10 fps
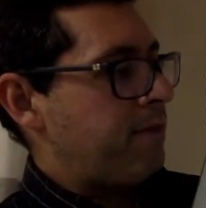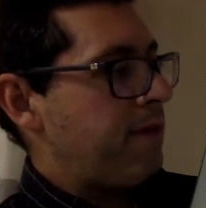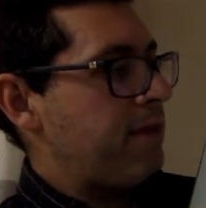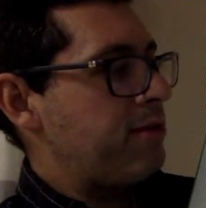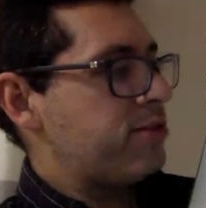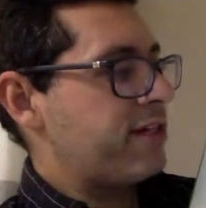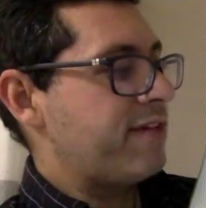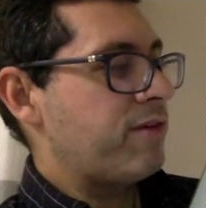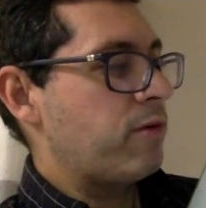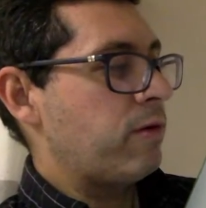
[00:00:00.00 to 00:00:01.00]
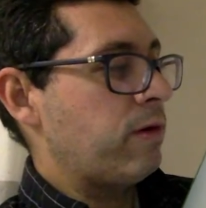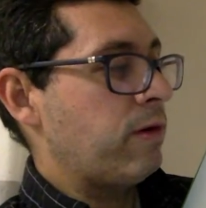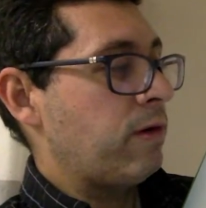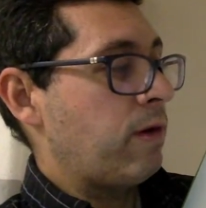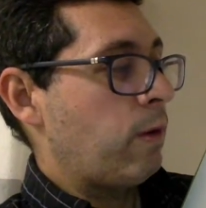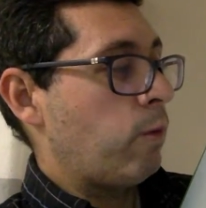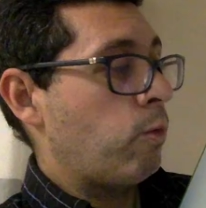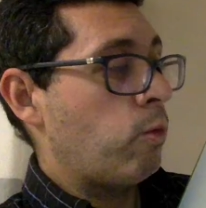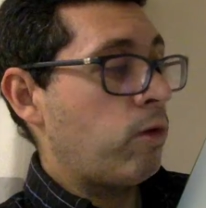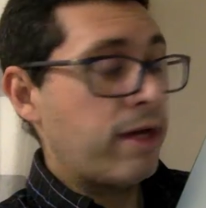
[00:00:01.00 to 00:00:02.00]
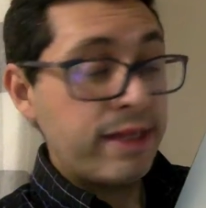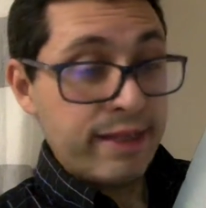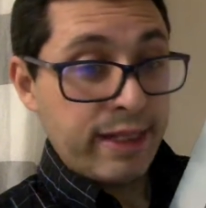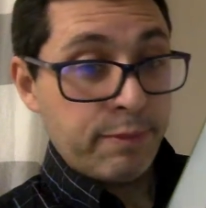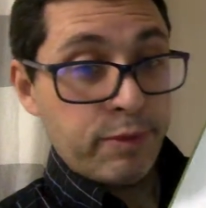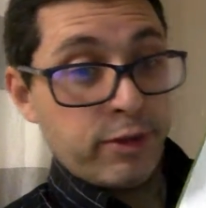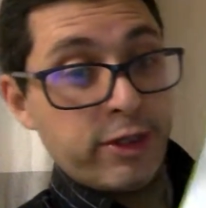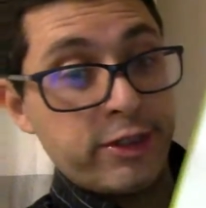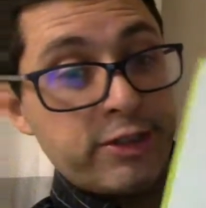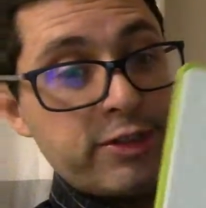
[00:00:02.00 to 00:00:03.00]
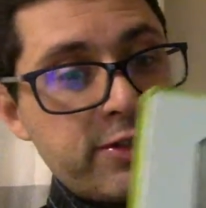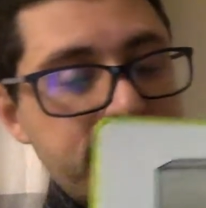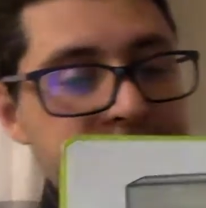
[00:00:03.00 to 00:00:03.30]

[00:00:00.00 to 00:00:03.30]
Maybe you should give it one little push.